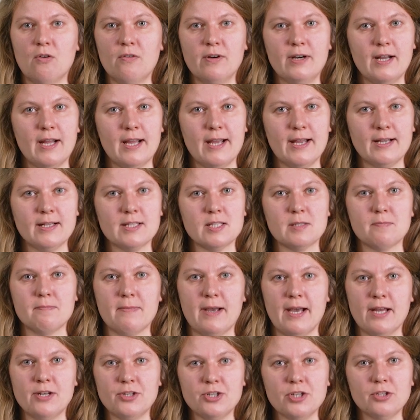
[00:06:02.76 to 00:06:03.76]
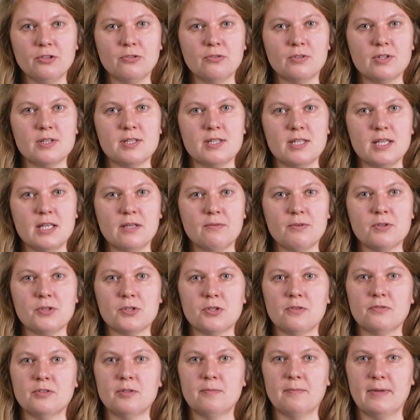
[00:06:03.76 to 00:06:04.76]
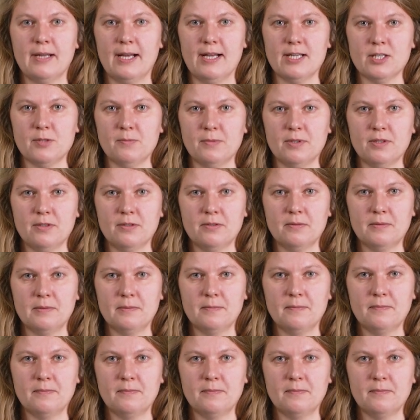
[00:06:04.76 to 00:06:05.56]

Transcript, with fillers: overhangs matching to the sequence of the plasmid.